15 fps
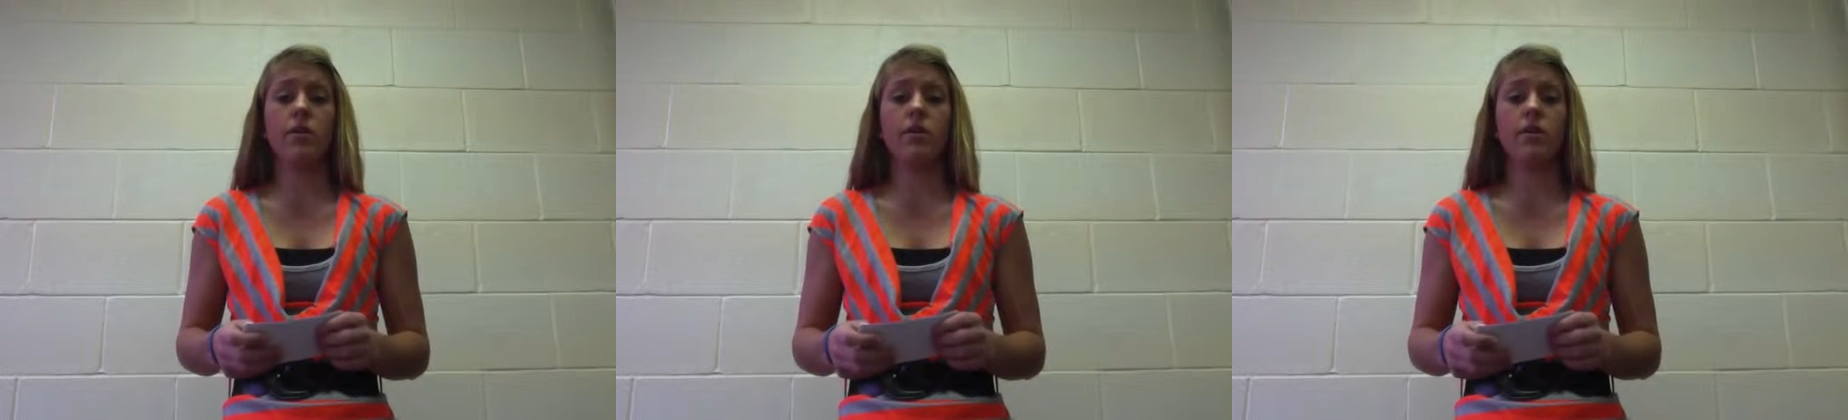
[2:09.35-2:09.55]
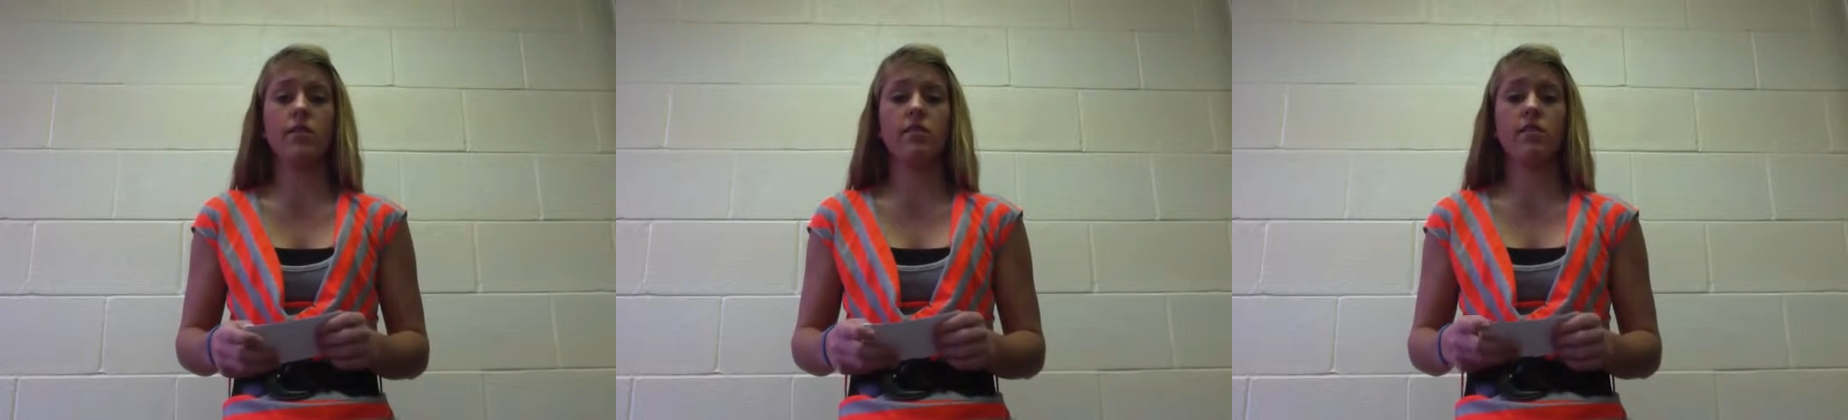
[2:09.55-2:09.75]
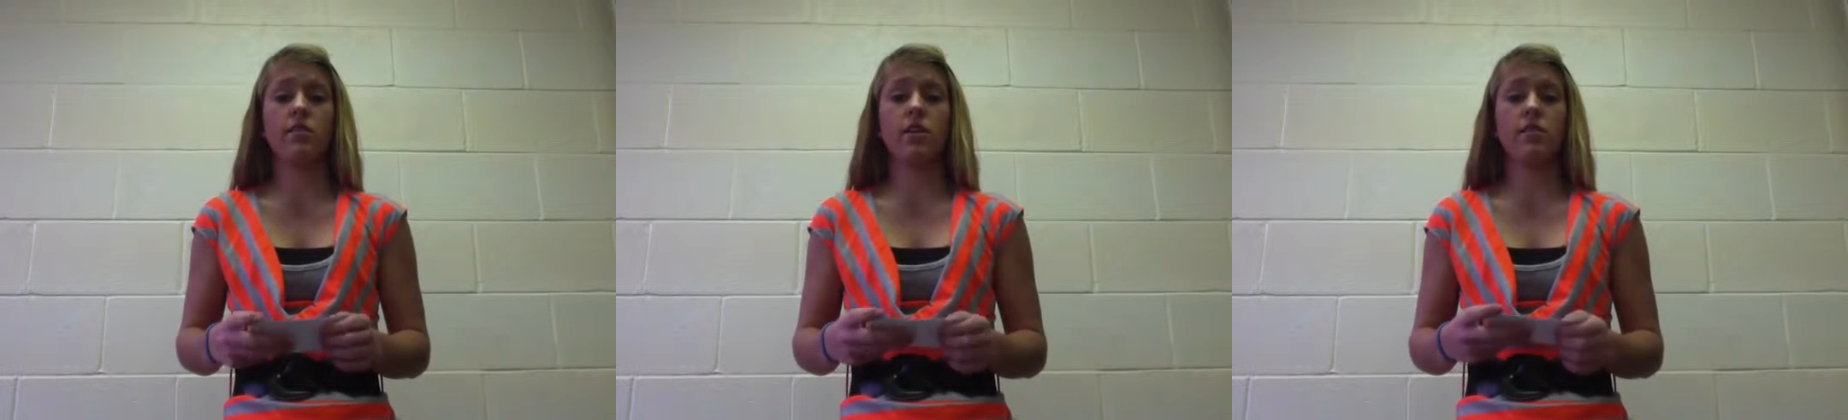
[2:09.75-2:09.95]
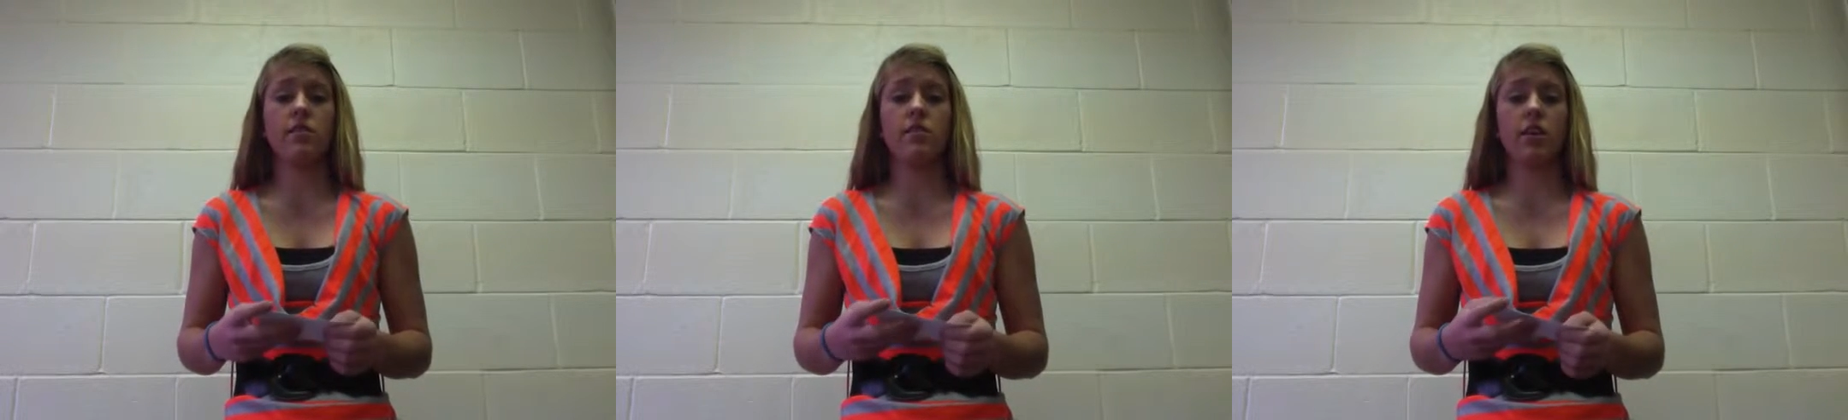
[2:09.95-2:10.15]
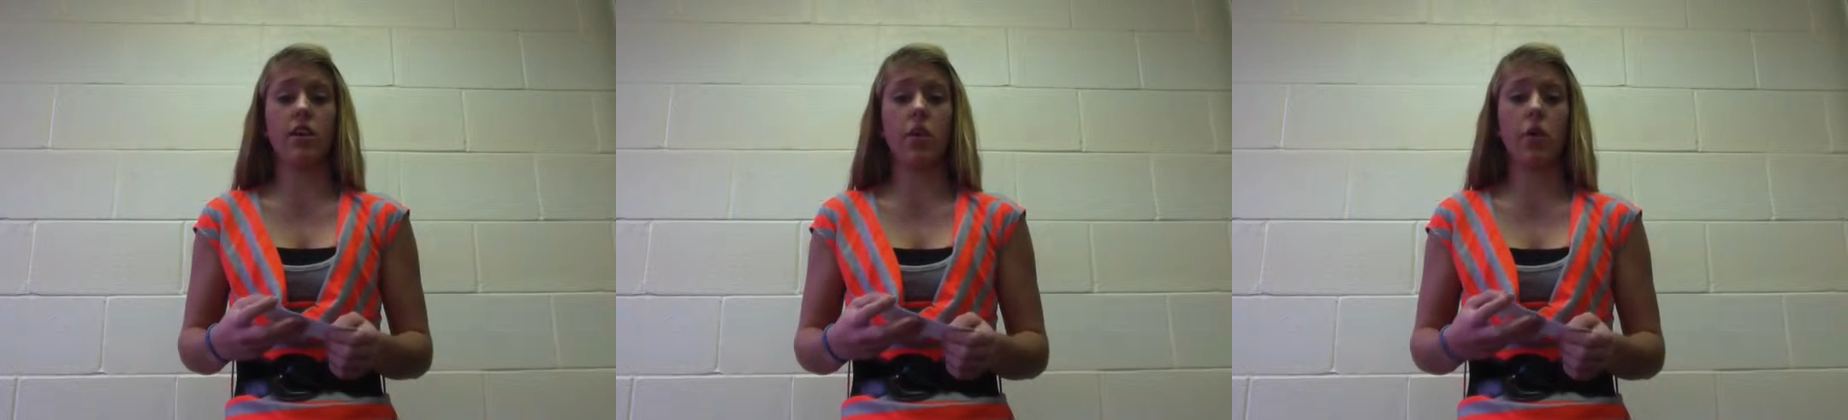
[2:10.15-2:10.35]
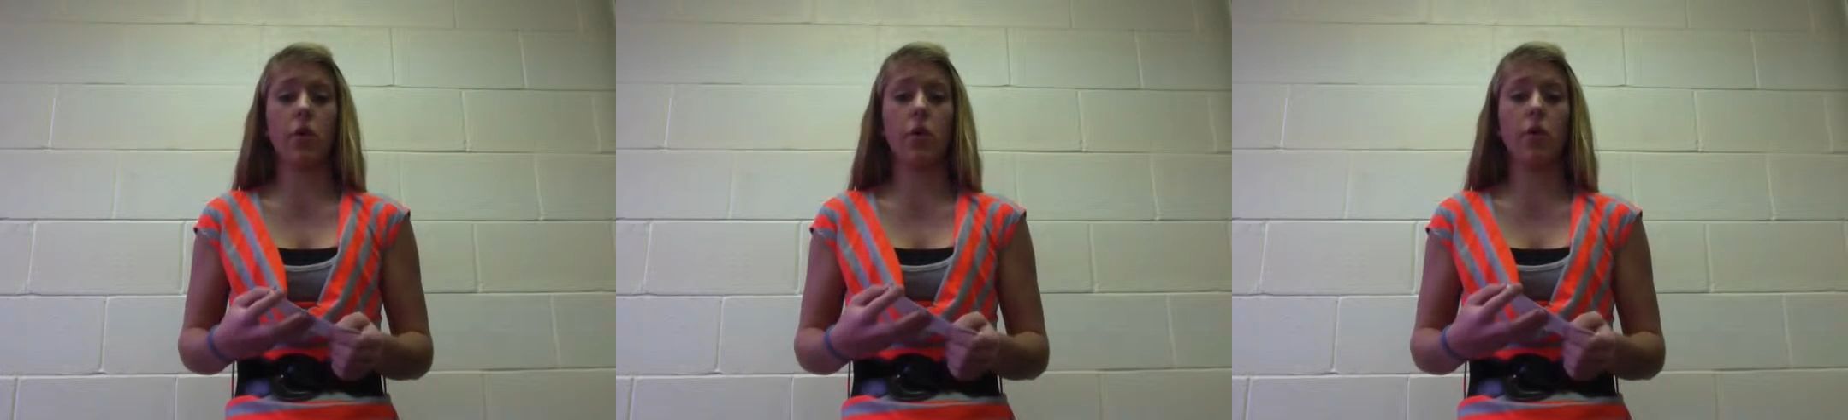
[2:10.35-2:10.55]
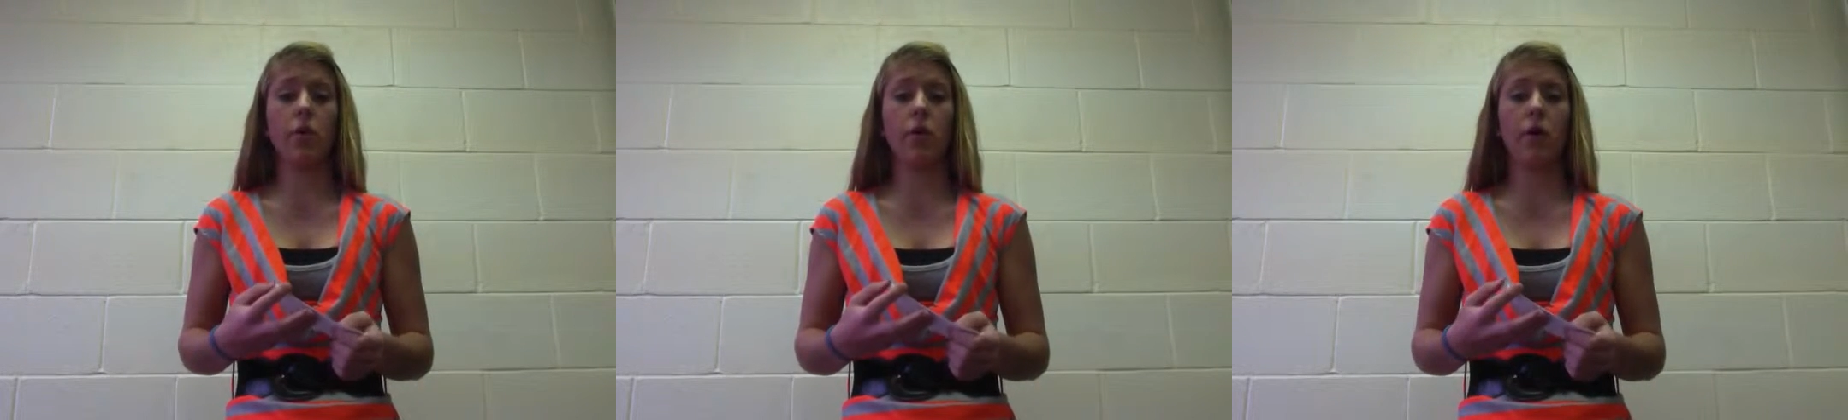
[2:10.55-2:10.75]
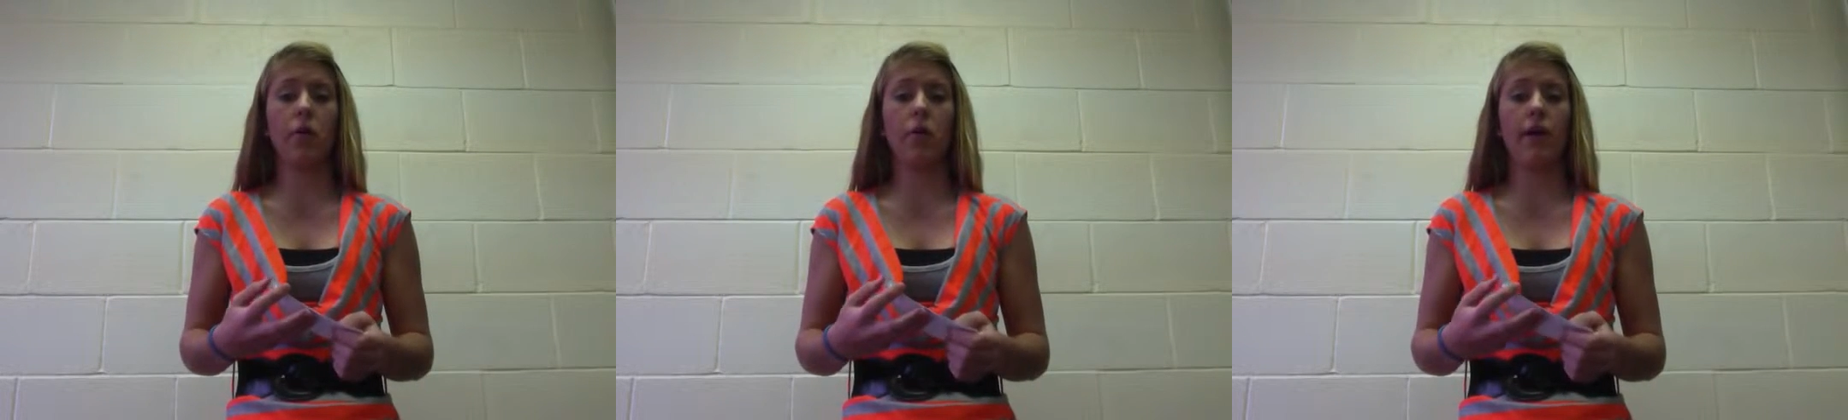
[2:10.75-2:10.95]
needs a secure
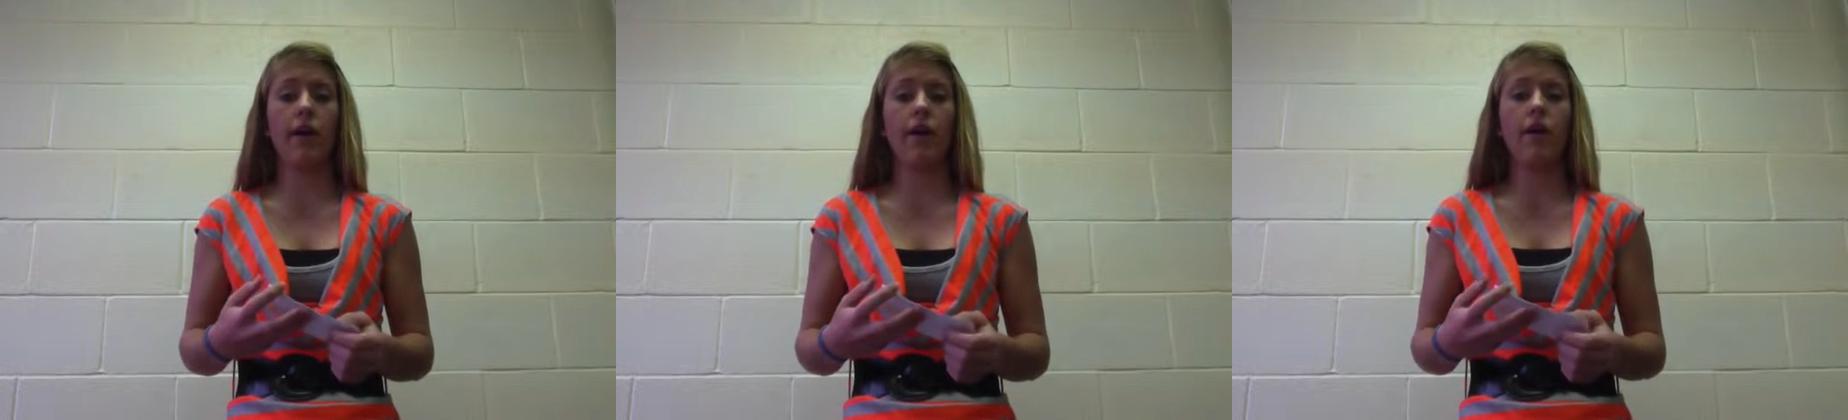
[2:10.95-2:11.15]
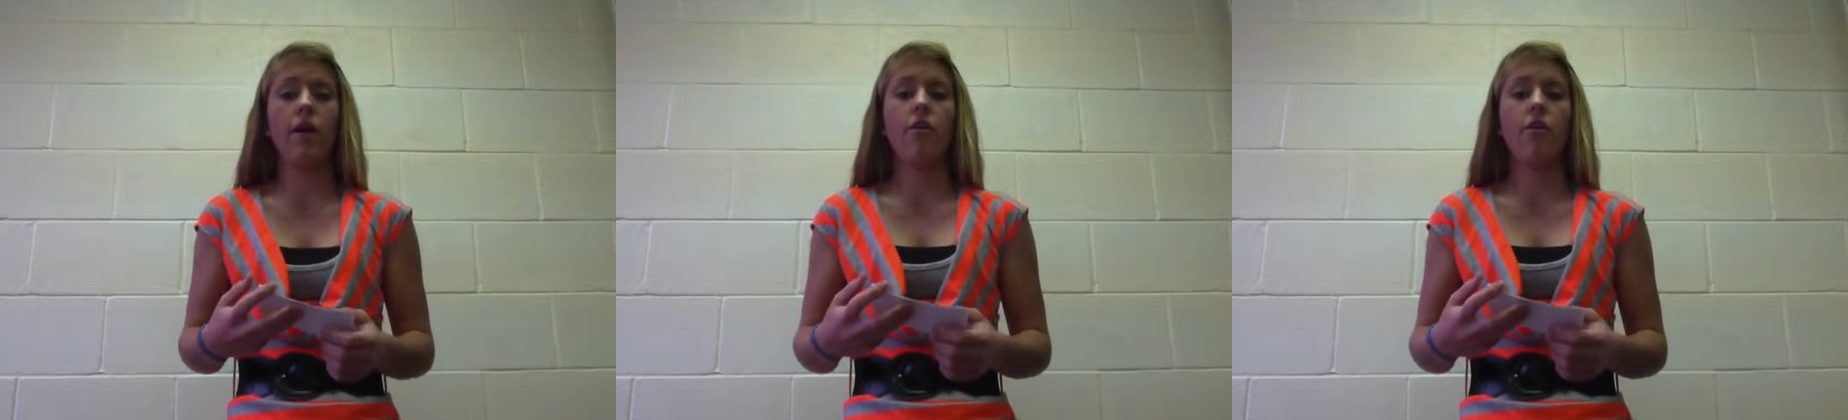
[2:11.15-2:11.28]
permit